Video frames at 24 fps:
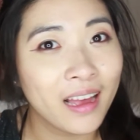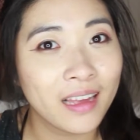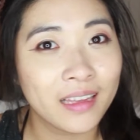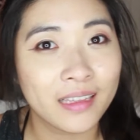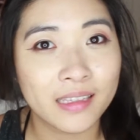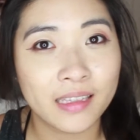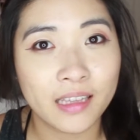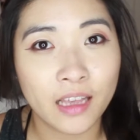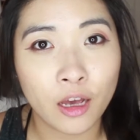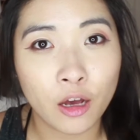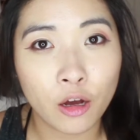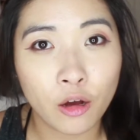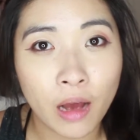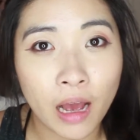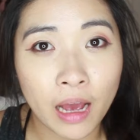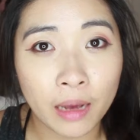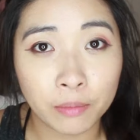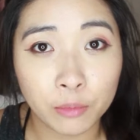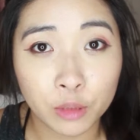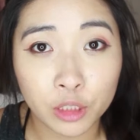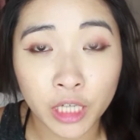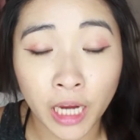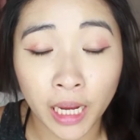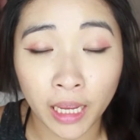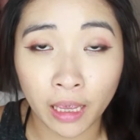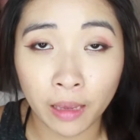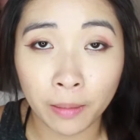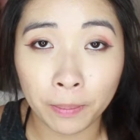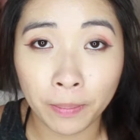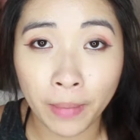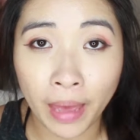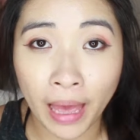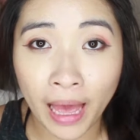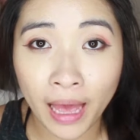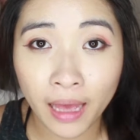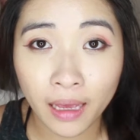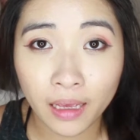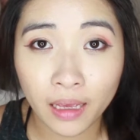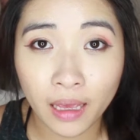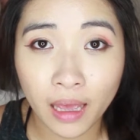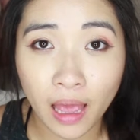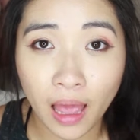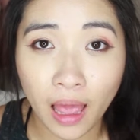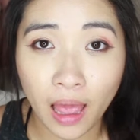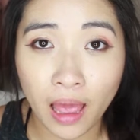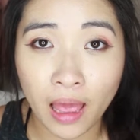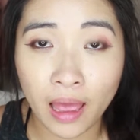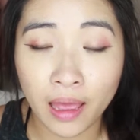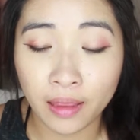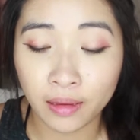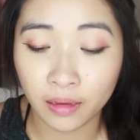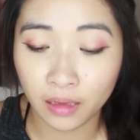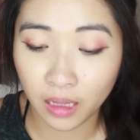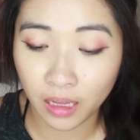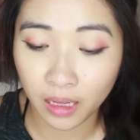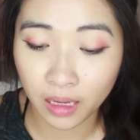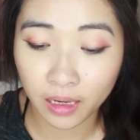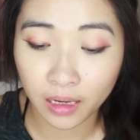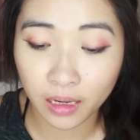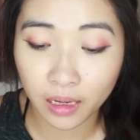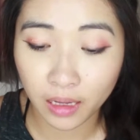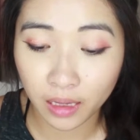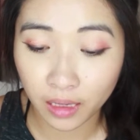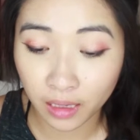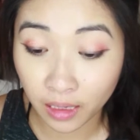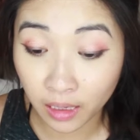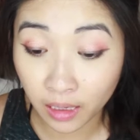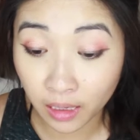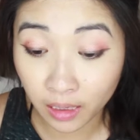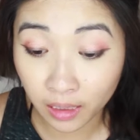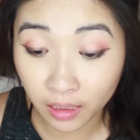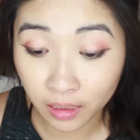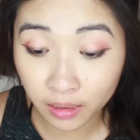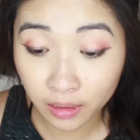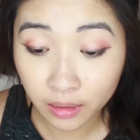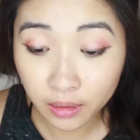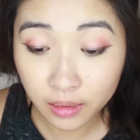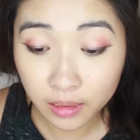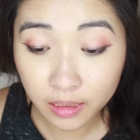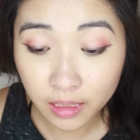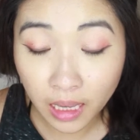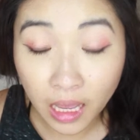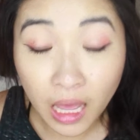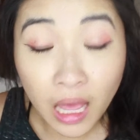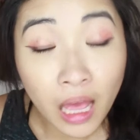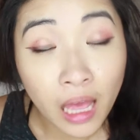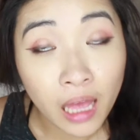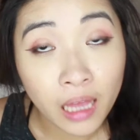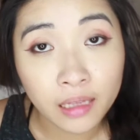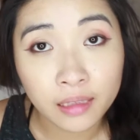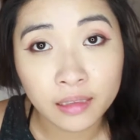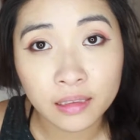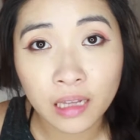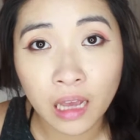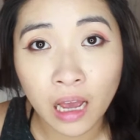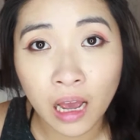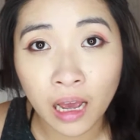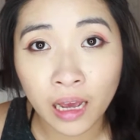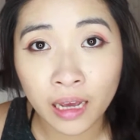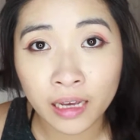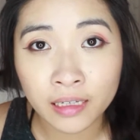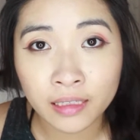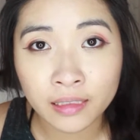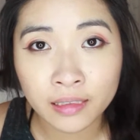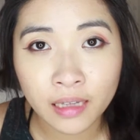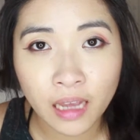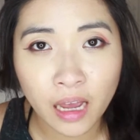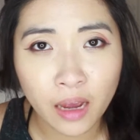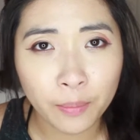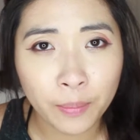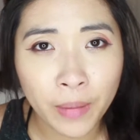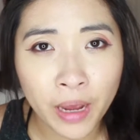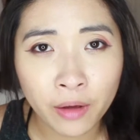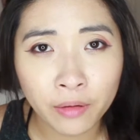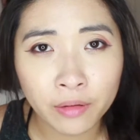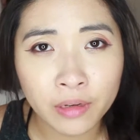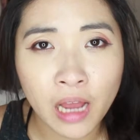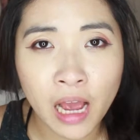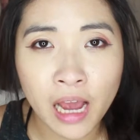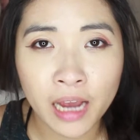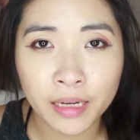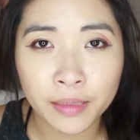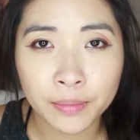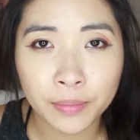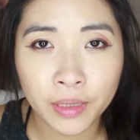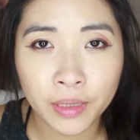So I'm checking back, and it is about 9